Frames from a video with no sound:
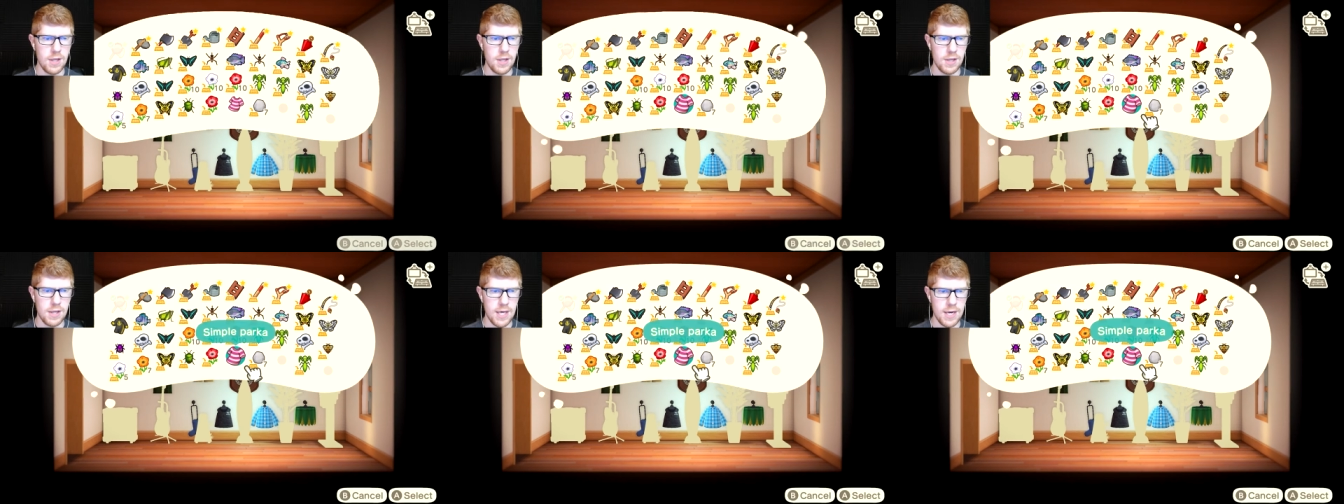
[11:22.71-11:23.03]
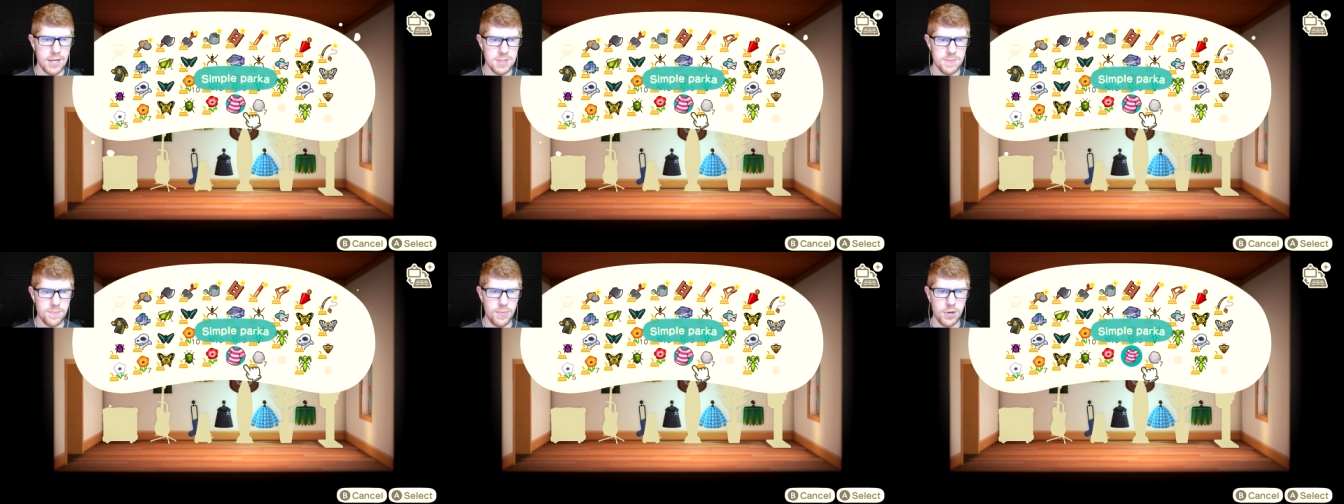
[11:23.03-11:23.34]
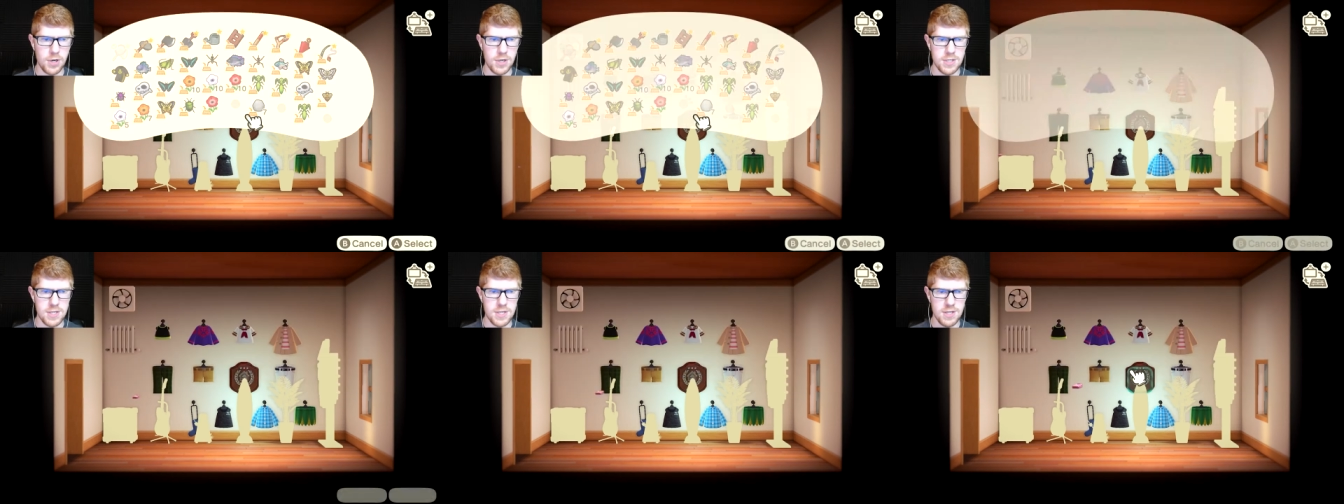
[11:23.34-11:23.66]
Let us
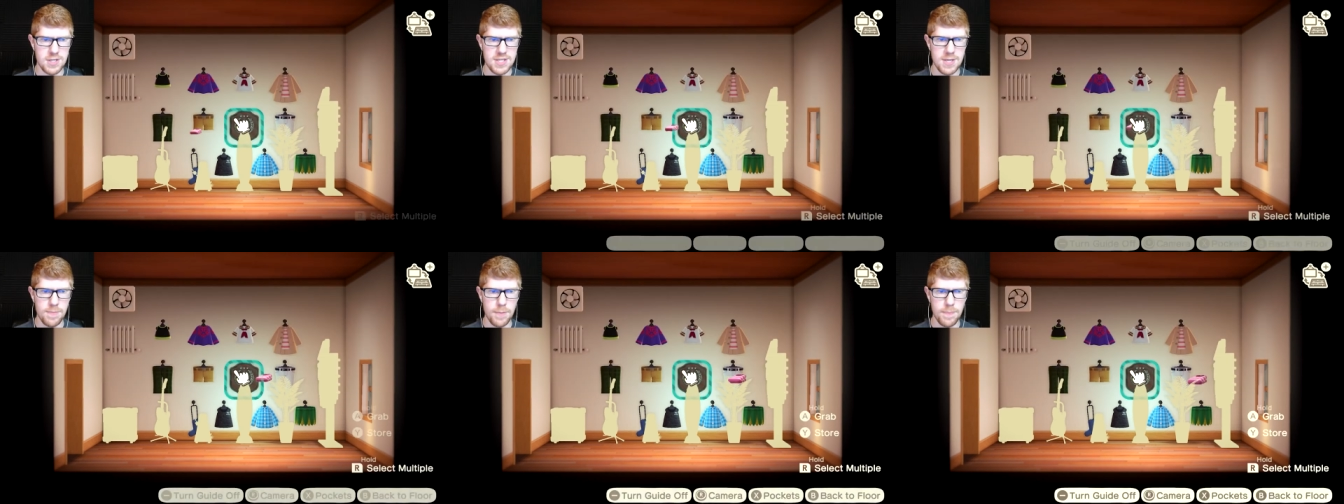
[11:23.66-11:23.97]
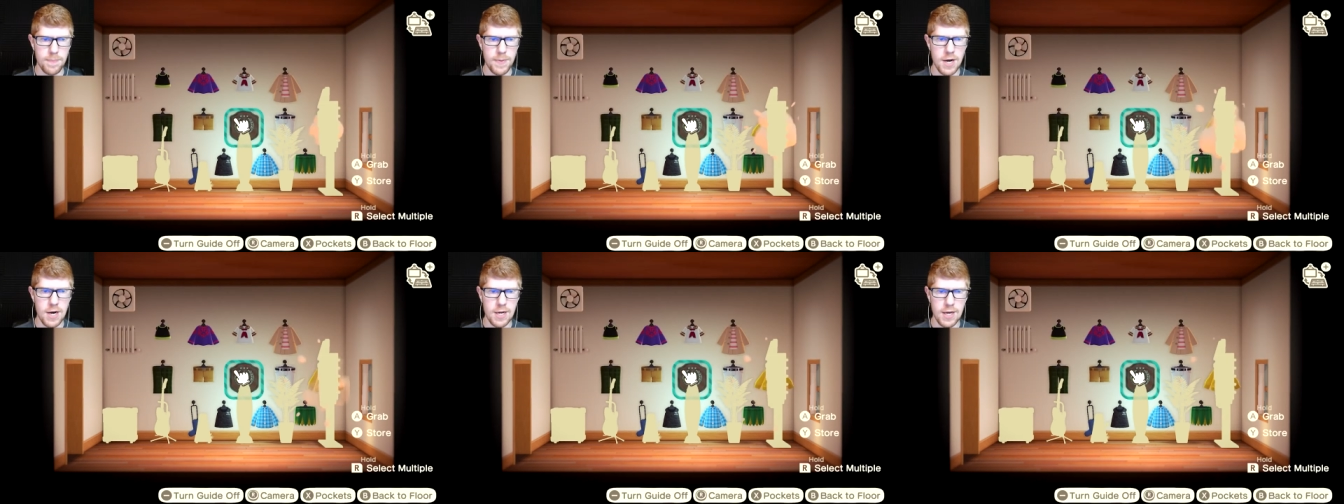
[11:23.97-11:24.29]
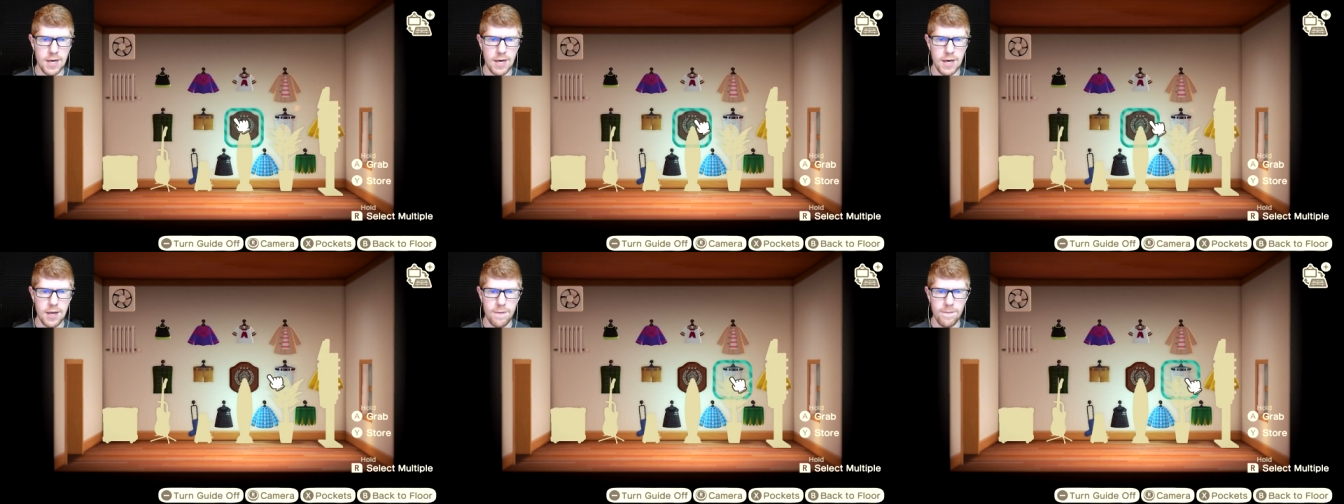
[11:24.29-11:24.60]
put the simple
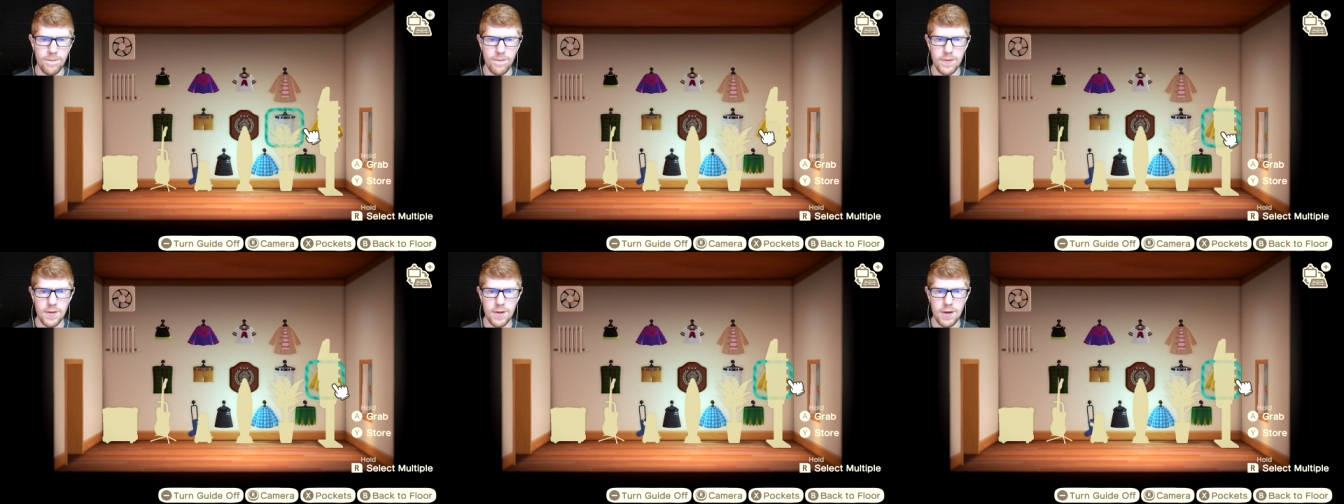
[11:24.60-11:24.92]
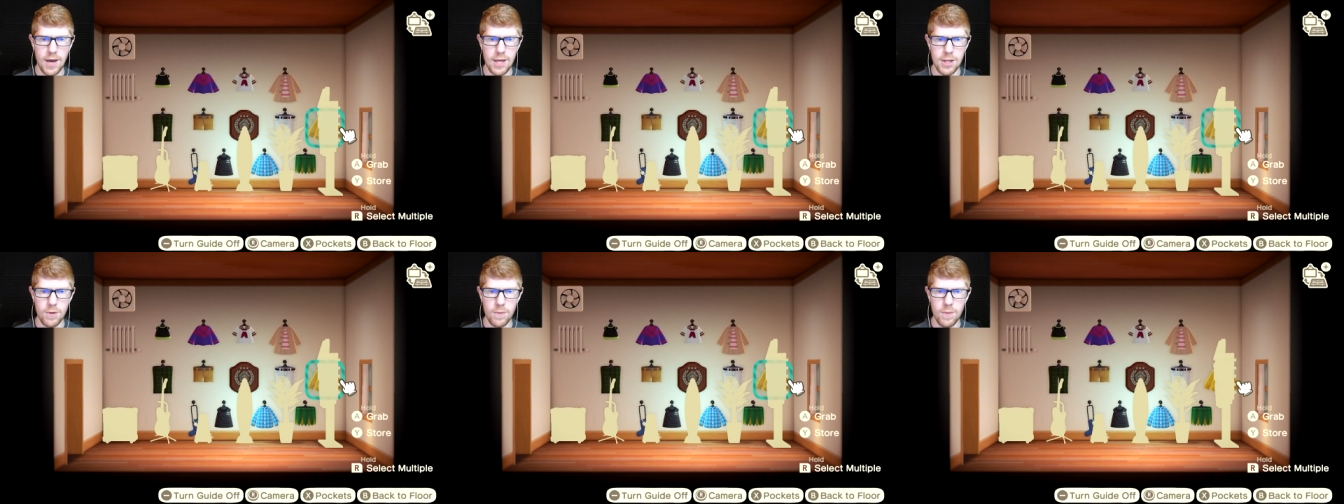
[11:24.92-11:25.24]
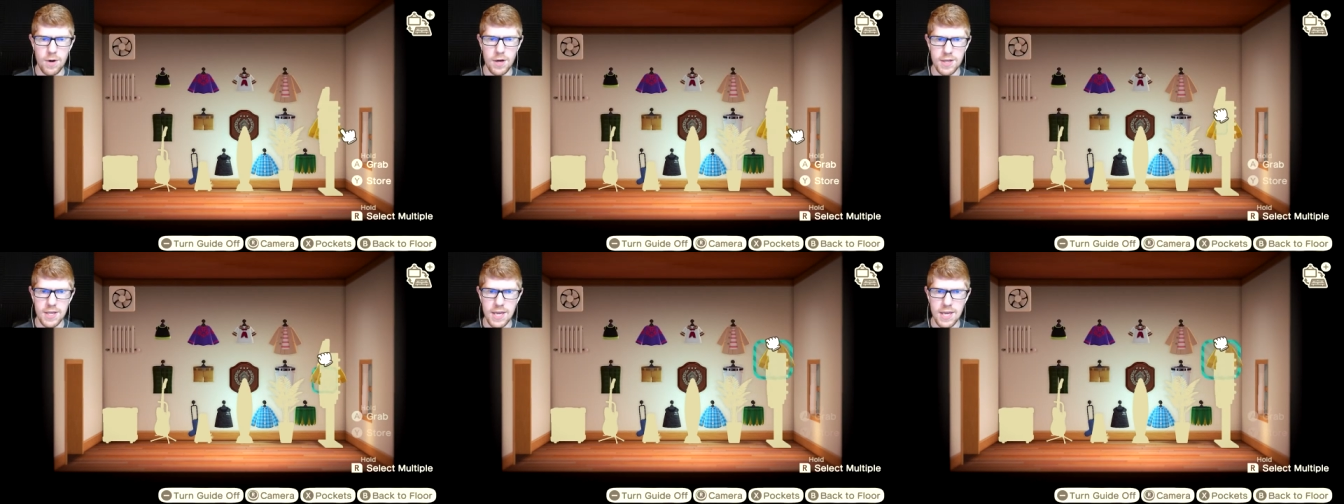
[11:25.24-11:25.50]
parka on the wall.